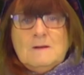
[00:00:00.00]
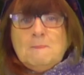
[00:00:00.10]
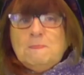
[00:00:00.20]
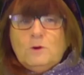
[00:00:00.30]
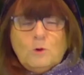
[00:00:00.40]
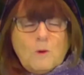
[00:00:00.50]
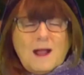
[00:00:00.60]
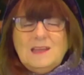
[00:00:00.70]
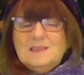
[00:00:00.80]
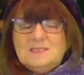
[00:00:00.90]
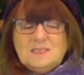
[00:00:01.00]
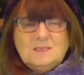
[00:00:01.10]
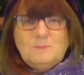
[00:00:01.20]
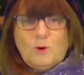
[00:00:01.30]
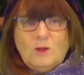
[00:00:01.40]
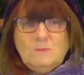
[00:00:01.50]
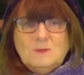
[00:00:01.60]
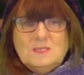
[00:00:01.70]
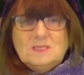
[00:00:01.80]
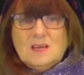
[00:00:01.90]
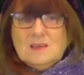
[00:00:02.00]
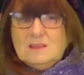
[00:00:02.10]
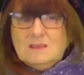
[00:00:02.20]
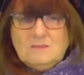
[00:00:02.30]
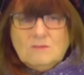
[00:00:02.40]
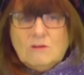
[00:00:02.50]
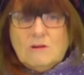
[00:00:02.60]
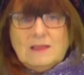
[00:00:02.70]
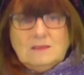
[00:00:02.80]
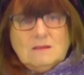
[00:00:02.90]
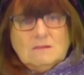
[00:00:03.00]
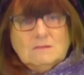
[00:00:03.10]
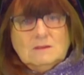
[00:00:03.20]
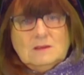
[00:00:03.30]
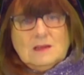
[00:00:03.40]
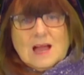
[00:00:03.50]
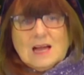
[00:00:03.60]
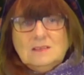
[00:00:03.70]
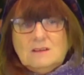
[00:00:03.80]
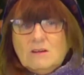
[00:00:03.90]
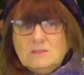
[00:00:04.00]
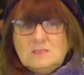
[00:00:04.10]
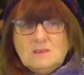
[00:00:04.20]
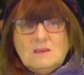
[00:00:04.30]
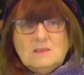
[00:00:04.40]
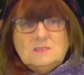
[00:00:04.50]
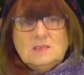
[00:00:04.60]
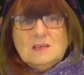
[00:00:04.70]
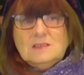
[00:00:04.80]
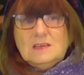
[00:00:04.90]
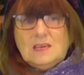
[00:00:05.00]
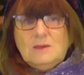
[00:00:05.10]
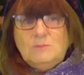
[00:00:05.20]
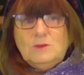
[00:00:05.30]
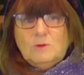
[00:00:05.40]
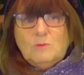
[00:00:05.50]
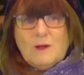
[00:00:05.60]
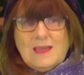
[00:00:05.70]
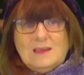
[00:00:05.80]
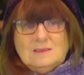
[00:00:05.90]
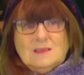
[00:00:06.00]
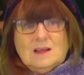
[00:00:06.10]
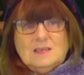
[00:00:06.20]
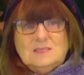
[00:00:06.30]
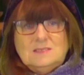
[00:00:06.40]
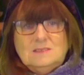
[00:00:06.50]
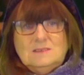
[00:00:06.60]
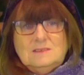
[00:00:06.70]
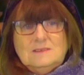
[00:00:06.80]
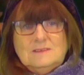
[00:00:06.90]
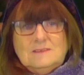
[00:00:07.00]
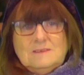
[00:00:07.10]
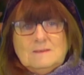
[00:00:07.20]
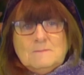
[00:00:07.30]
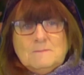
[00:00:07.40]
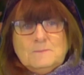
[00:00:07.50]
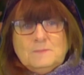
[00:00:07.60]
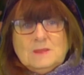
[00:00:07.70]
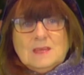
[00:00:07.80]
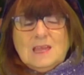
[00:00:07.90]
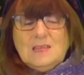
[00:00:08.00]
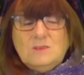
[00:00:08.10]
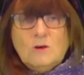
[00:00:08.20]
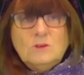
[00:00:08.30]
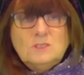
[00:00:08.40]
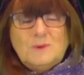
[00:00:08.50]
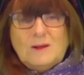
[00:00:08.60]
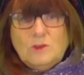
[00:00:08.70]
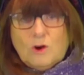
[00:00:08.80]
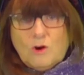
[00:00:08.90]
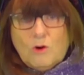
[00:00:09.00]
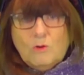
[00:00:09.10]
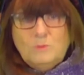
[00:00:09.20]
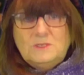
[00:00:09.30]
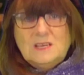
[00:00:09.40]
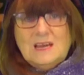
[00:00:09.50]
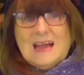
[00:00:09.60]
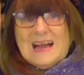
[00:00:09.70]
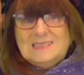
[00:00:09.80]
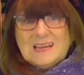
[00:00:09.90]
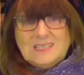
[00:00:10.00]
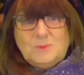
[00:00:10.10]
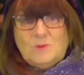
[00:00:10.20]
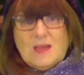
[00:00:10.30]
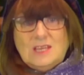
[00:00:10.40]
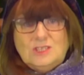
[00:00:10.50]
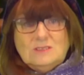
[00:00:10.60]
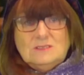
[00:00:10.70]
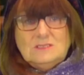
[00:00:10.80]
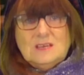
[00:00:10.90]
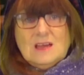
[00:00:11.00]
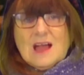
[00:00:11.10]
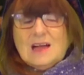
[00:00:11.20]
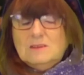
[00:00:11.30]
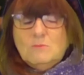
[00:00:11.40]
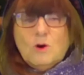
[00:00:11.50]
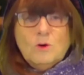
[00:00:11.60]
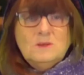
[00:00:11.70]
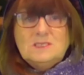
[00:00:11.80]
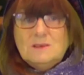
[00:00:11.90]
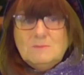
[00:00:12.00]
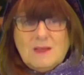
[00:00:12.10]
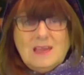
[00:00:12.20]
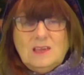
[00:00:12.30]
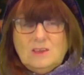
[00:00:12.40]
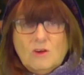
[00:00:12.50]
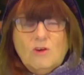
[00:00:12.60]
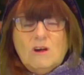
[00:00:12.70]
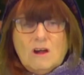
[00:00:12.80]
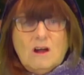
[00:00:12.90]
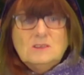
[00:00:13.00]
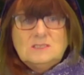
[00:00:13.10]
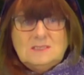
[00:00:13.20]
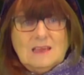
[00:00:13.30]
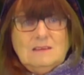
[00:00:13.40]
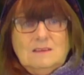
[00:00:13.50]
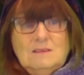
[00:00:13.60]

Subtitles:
the quiet disappointments that gnaw at you, and the concerns that keep you awake at night. He knows about your hopes and aspirations and the moments that make your heart sing.